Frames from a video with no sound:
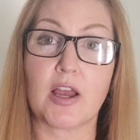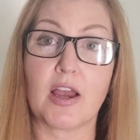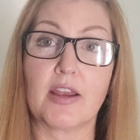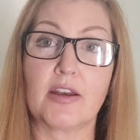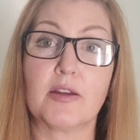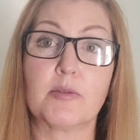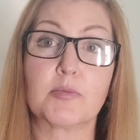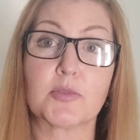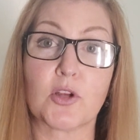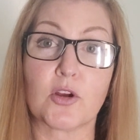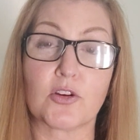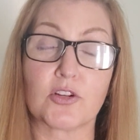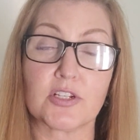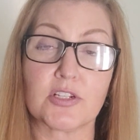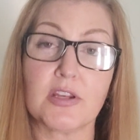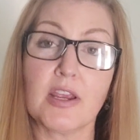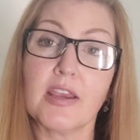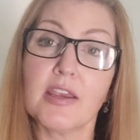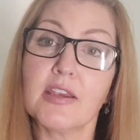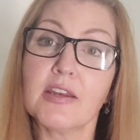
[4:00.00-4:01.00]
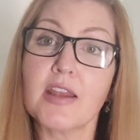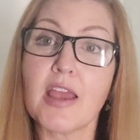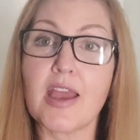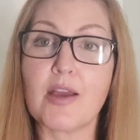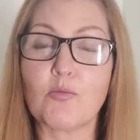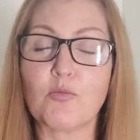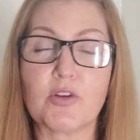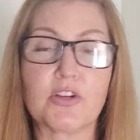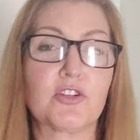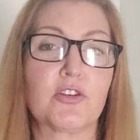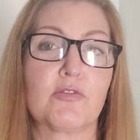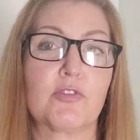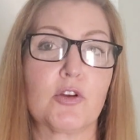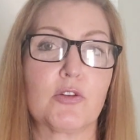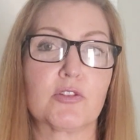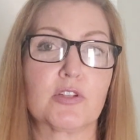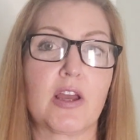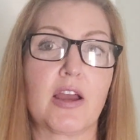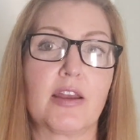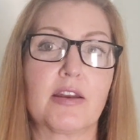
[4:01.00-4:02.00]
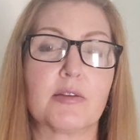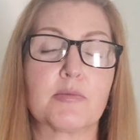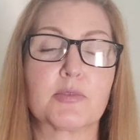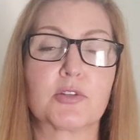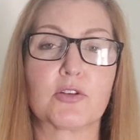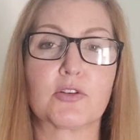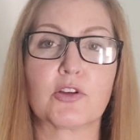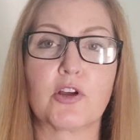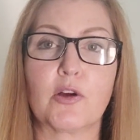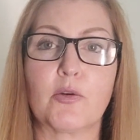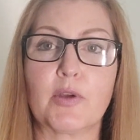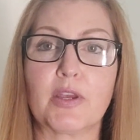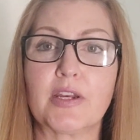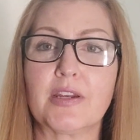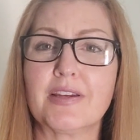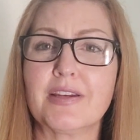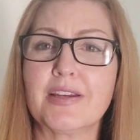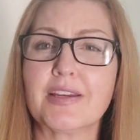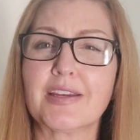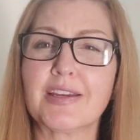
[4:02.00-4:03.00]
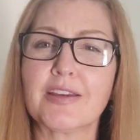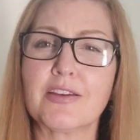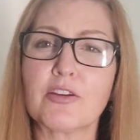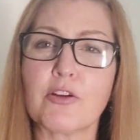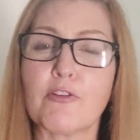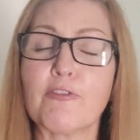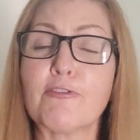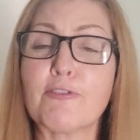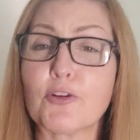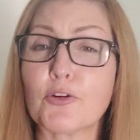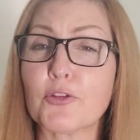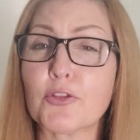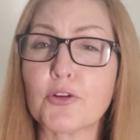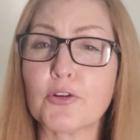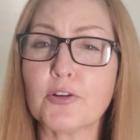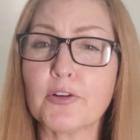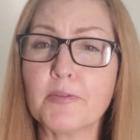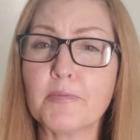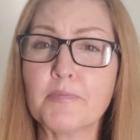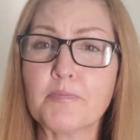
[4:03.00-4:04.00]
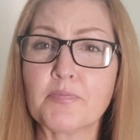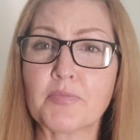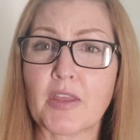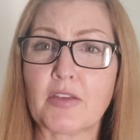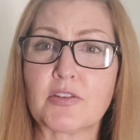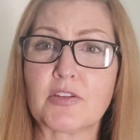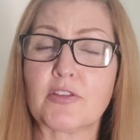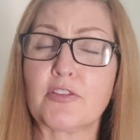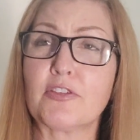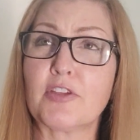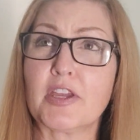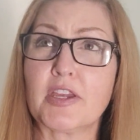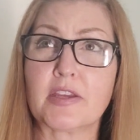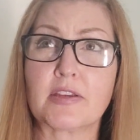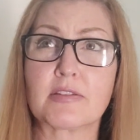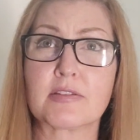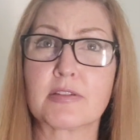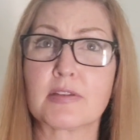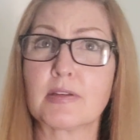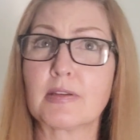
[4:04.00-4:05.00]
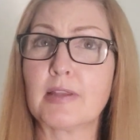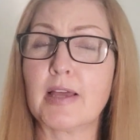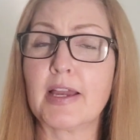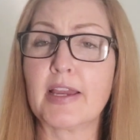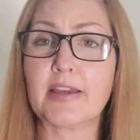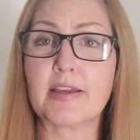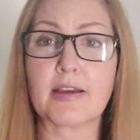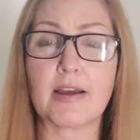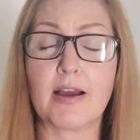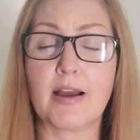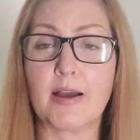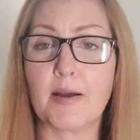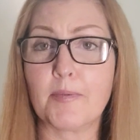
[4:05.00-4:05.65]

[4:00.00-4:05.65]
items are staying and which of those items are going. And it can go further to things like